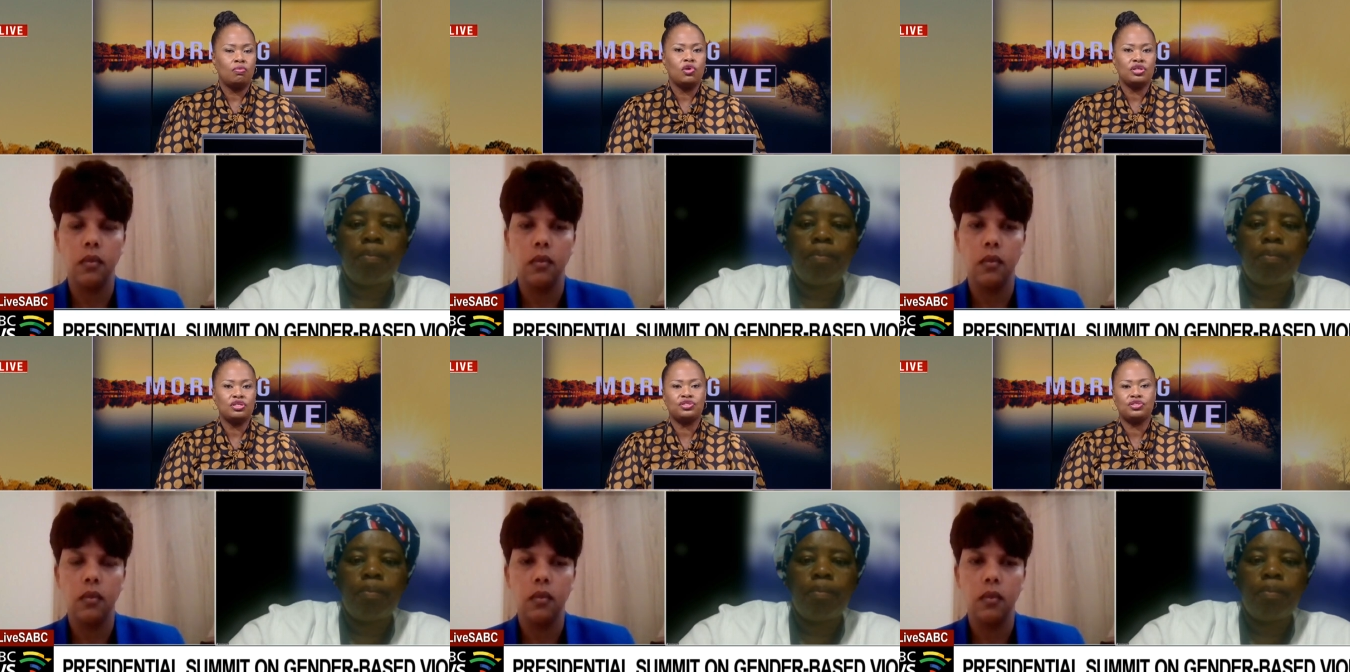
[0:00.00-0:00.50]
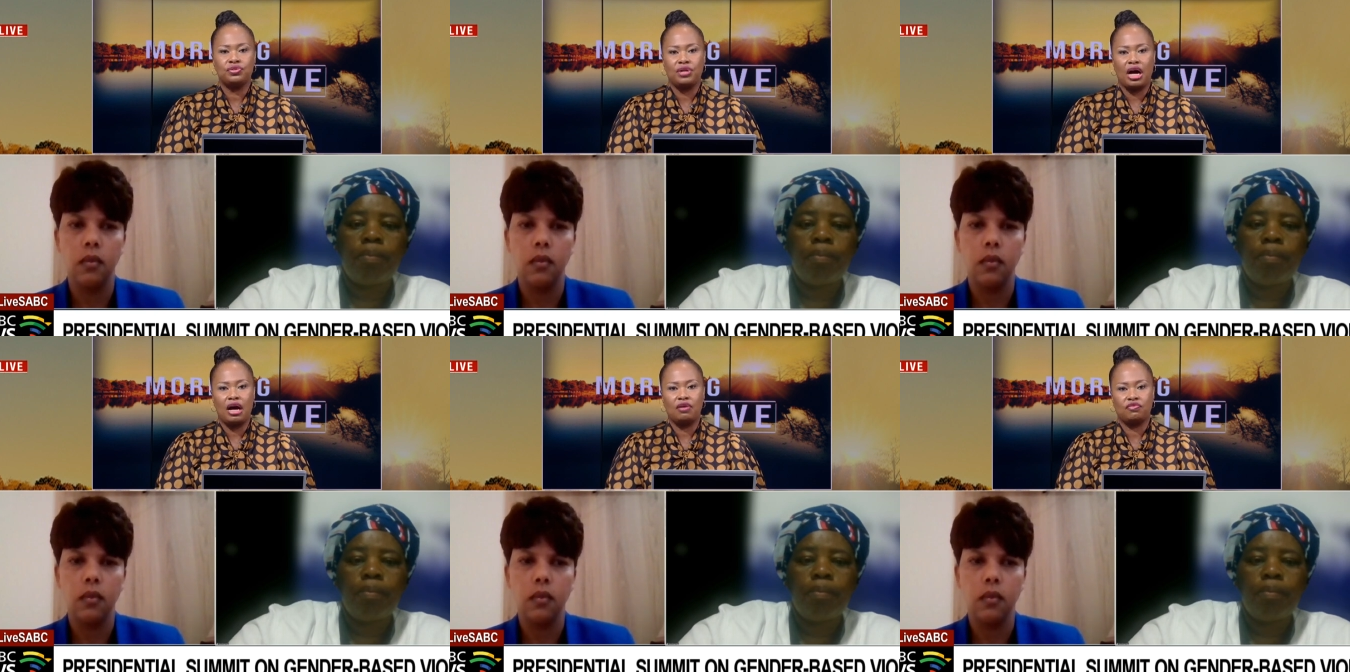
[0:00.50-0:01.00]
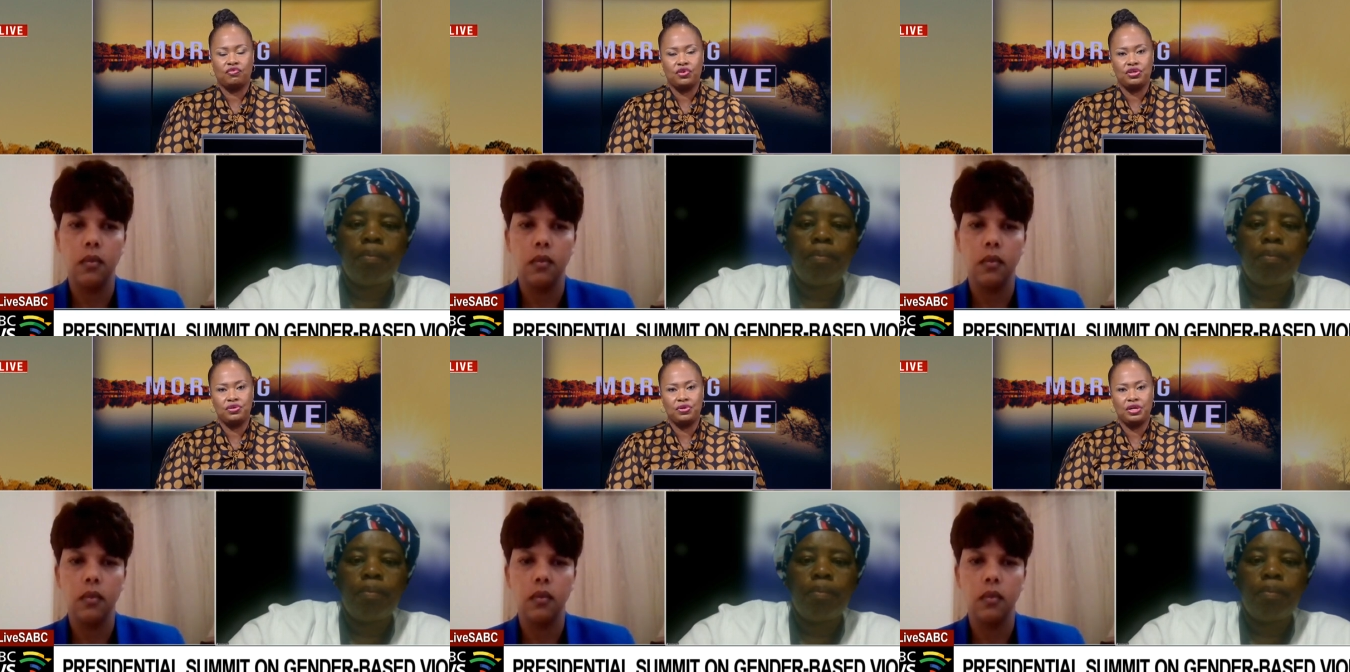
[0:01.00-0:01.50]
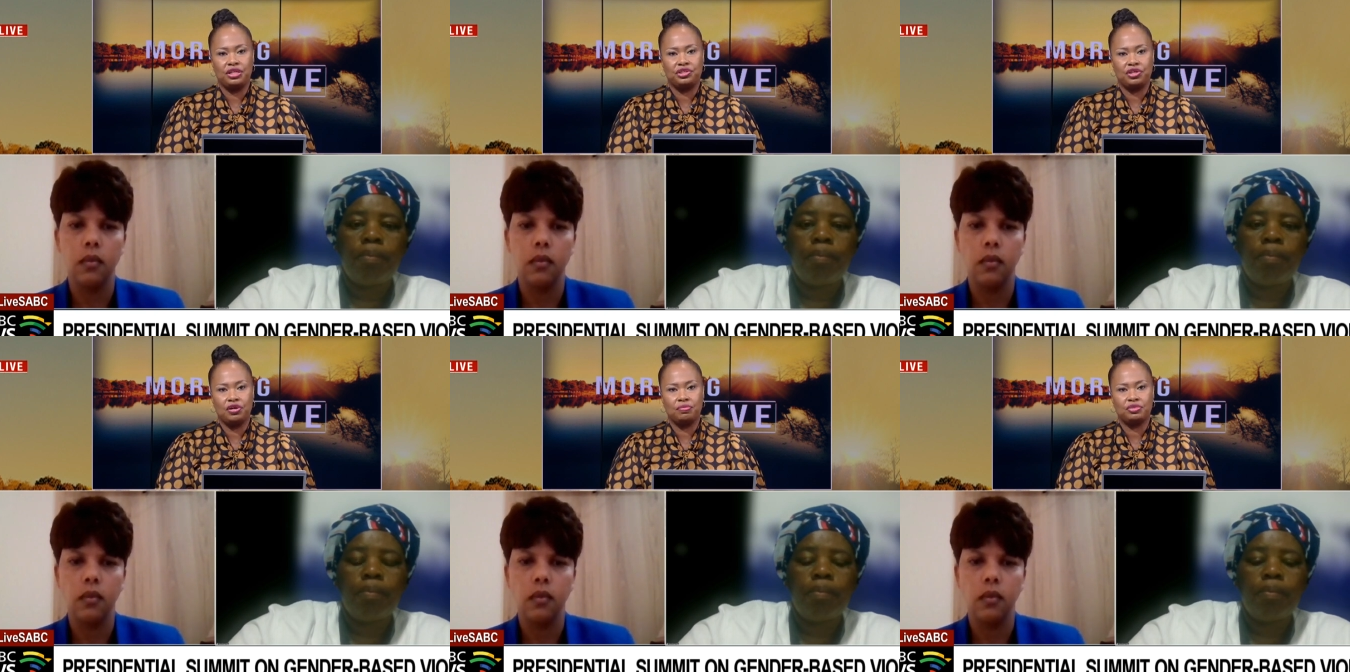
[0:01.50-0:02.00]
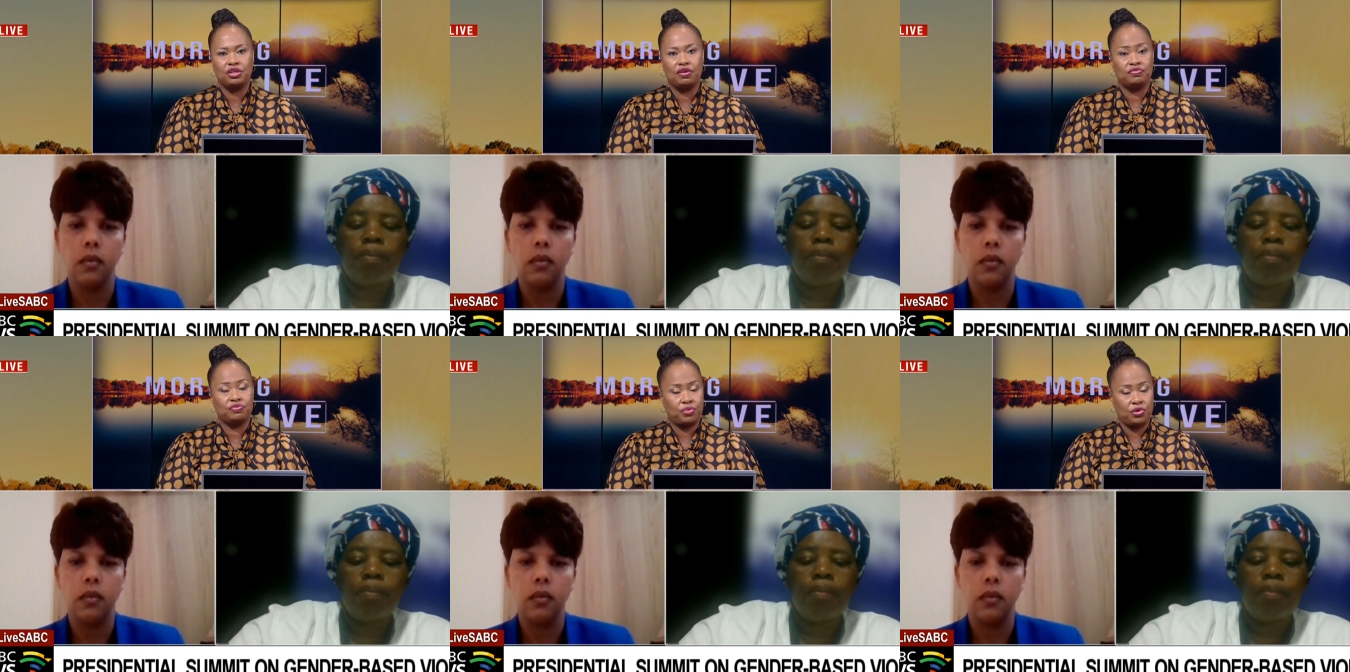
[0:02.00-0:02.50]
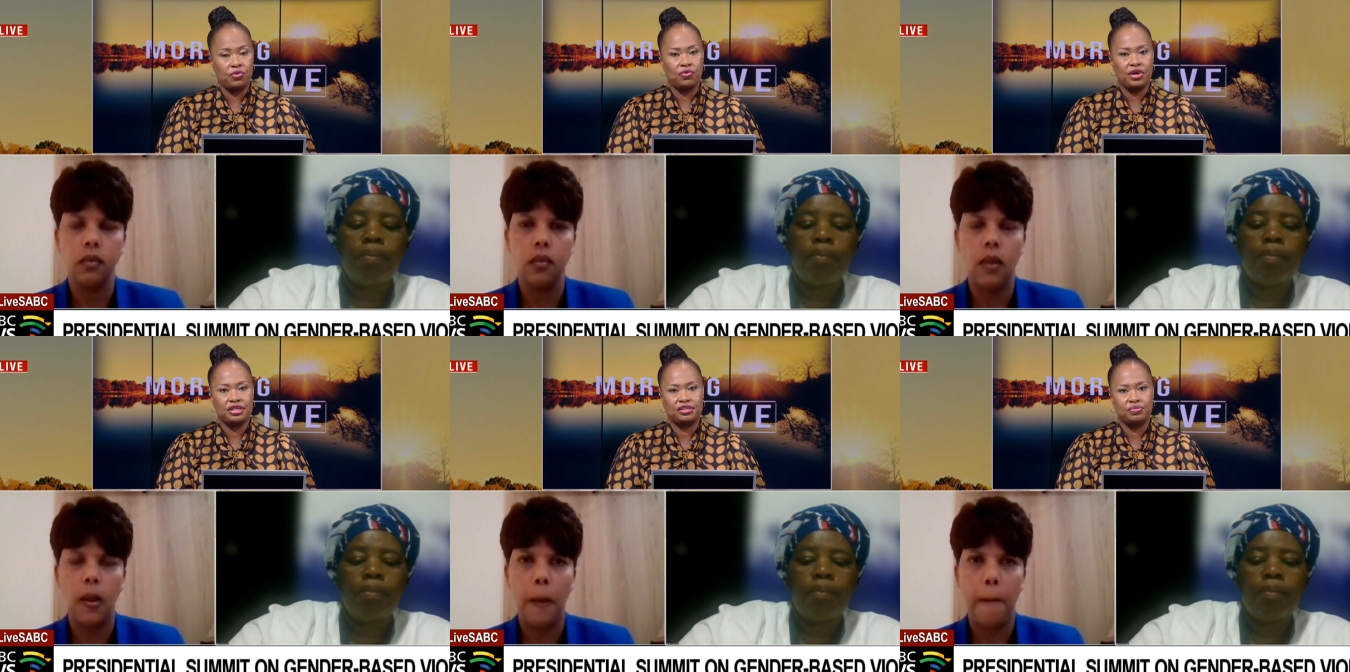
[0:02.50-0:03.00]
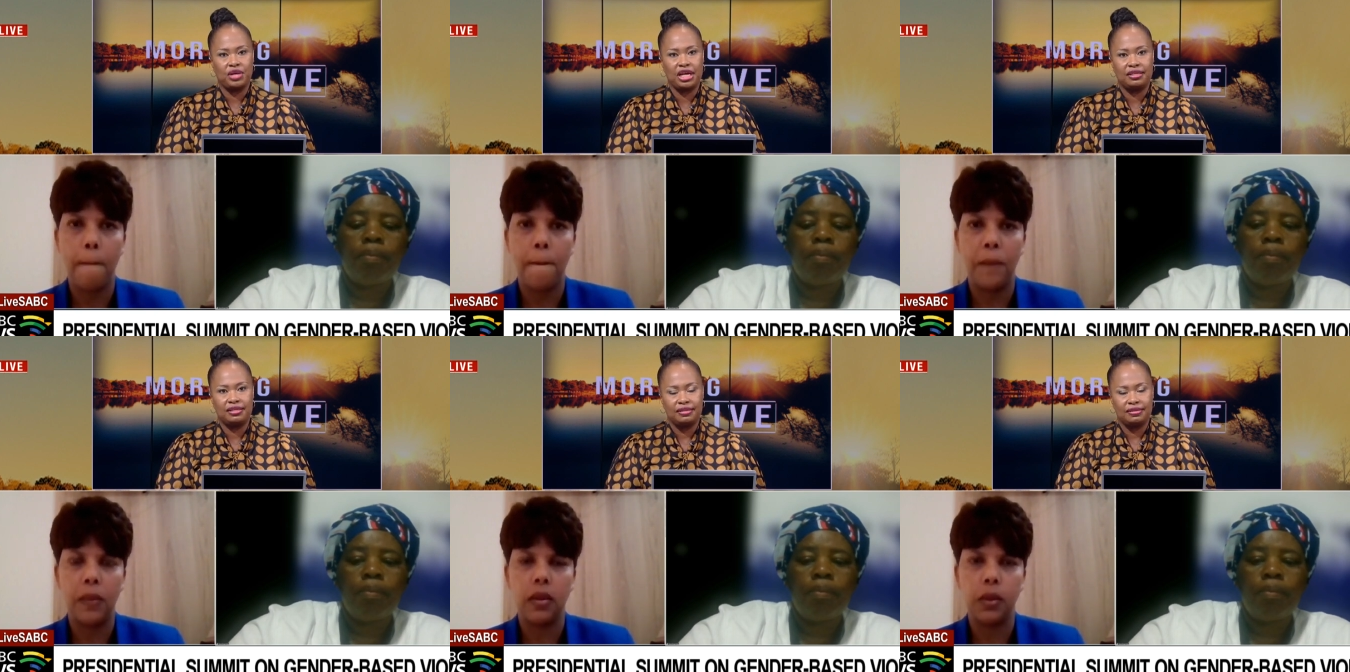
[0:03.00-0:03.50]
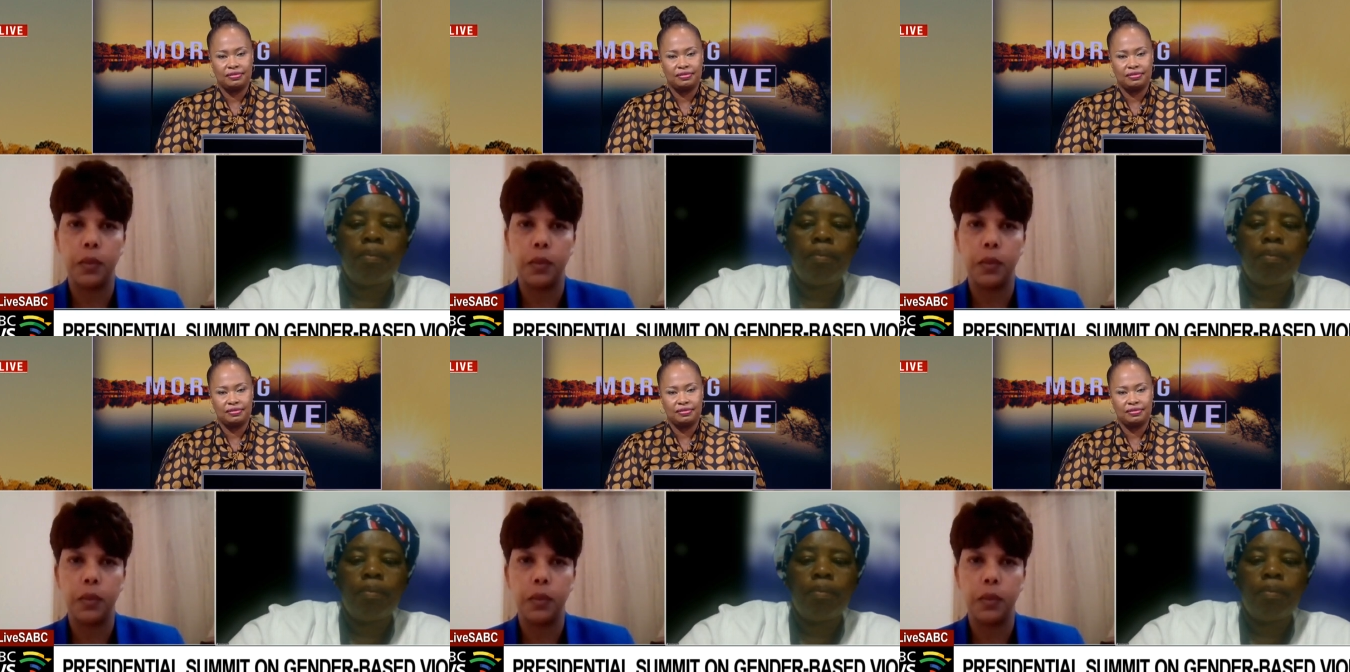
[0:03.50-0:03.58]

Speaker 1: what has stood out for you in terms of progress made?